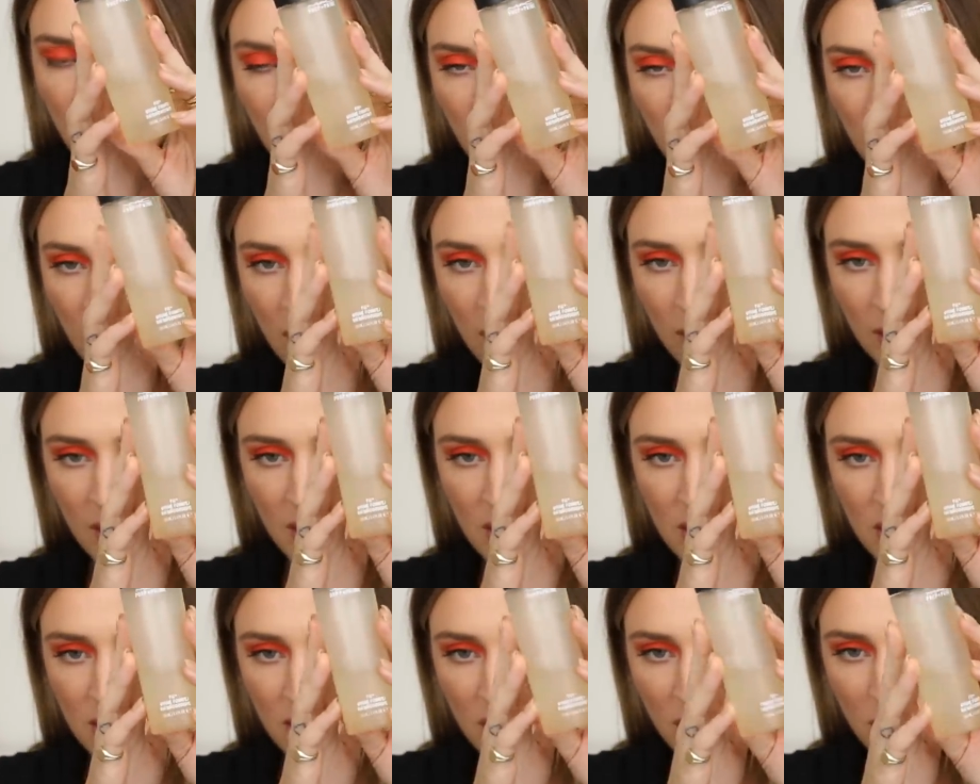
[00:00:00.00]
or
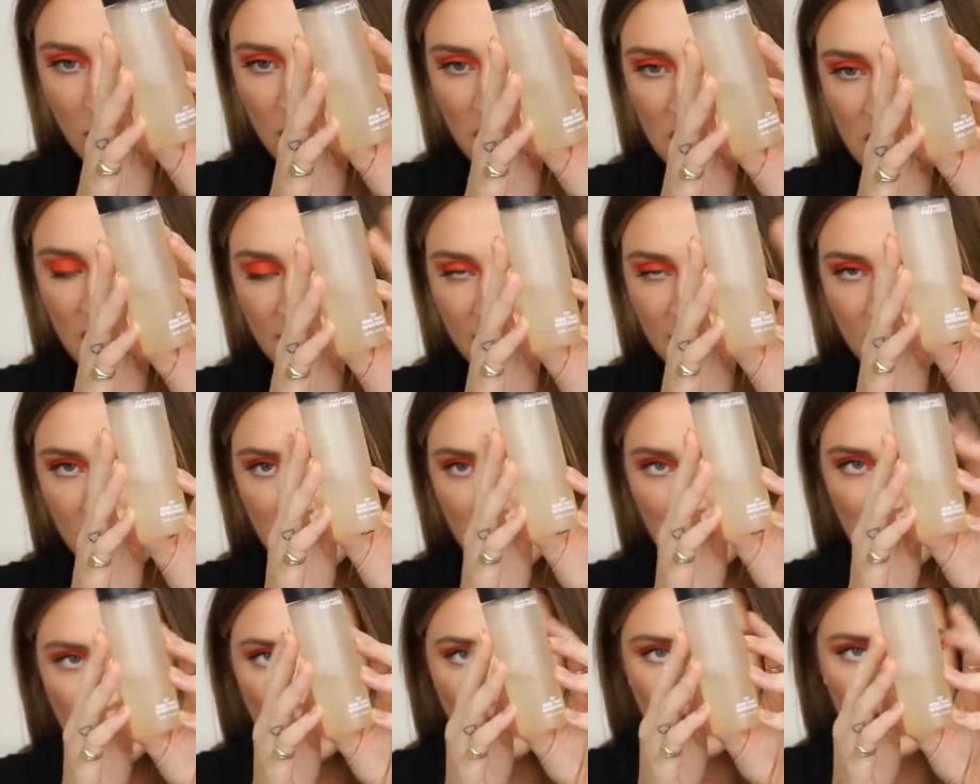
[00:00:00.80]
original, whichever
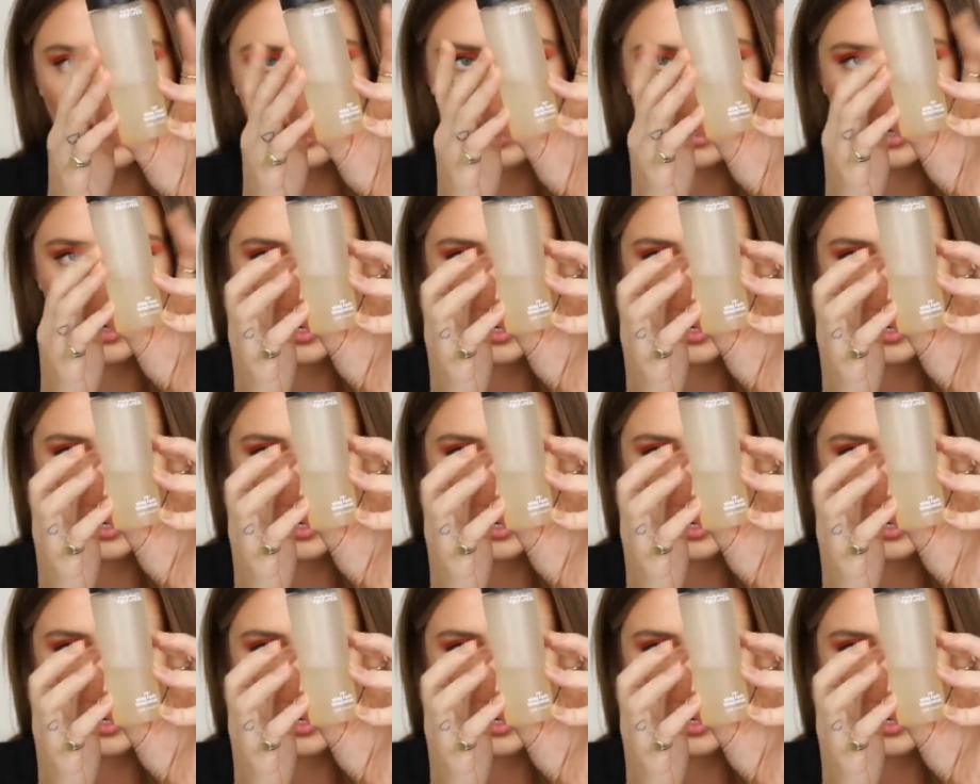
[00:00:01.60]
you prefer.